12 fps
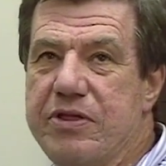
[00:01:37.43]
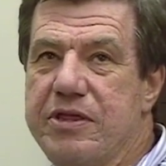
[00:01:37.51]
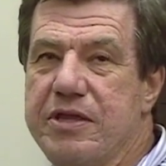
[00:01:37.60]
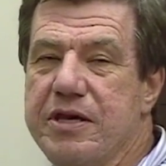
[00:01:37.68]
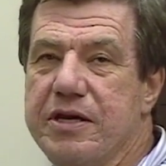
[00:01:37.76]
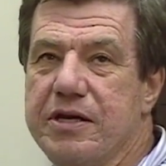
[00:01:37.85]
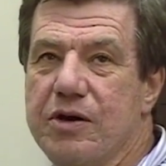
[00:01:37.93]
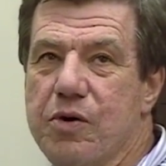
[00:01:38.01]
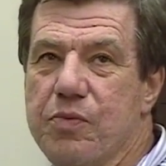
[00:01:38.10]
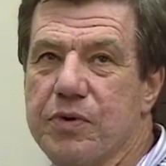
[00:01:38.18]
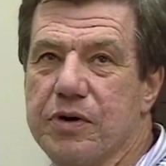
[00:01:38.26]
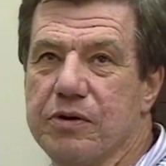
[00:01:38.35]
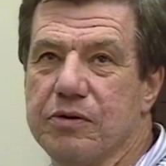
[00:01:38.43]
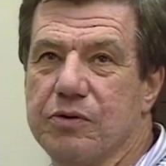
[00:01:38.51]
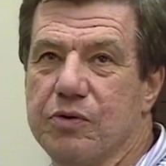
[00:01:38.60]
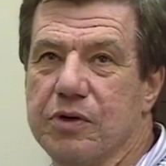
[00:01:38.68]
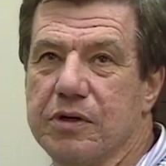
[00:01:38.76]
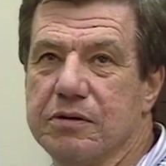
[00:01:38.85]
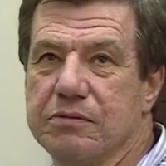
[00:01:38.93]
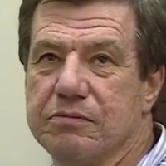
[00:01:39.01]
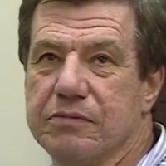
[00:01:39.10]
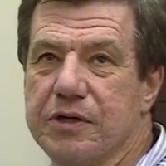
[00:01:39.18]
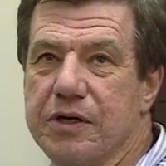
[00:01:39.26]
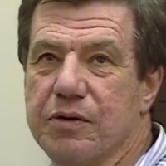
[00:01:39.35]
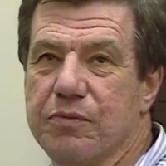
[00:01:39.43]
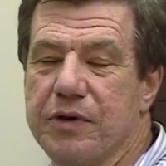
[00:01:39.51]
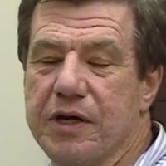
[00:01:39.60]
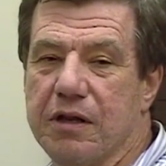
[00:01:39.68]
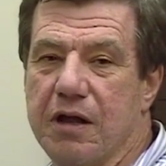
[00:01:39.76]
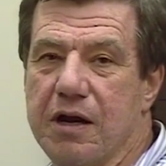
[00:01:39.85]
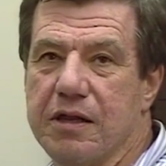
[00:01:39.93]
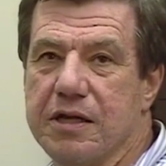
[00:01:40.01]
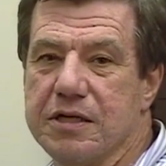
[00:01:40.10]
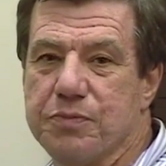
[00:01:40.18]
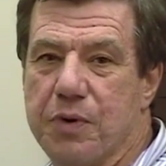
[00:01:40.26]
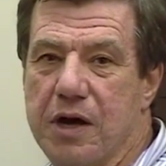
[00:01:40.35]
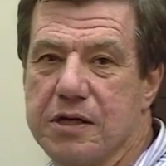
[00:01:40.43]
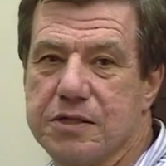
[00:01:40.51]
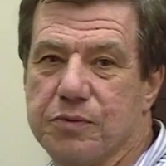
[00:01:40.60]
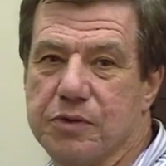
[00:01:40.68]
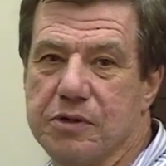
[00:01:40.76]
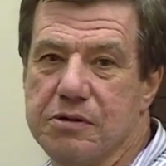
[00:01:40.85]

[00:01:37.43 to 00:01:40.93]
did open or make a lot of things possible.